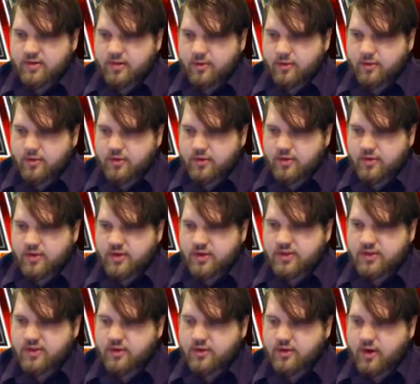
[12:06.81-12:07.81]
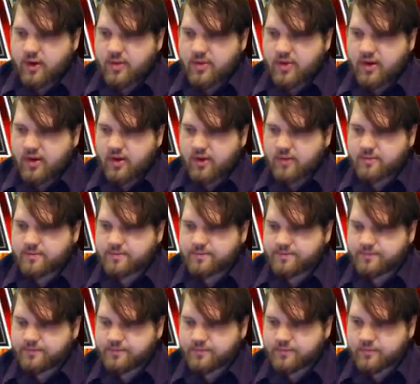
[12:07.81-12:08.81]
So we'll do these two up here.
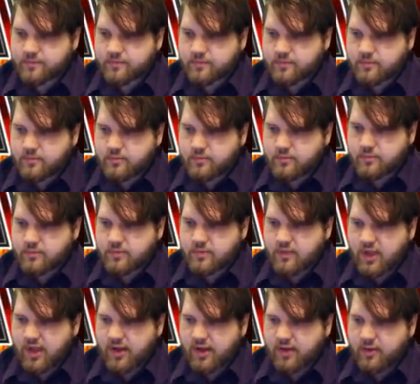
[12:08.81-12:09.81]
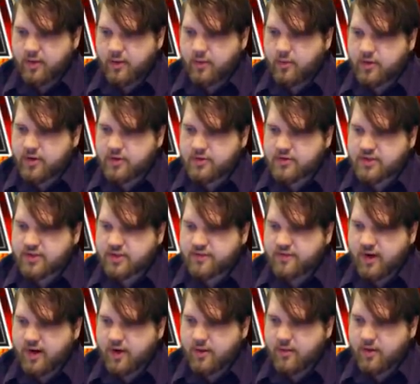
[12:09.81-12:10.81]
Do I want to use this
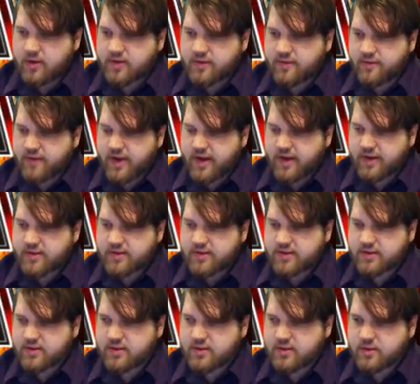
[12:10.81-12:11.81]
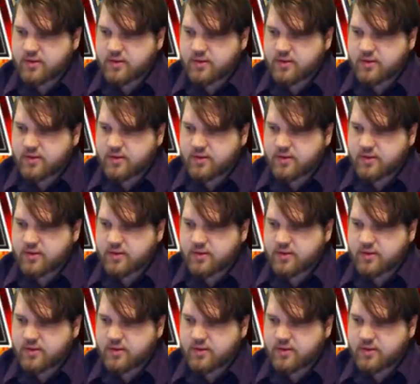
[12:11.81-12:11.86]
Firewall's effect?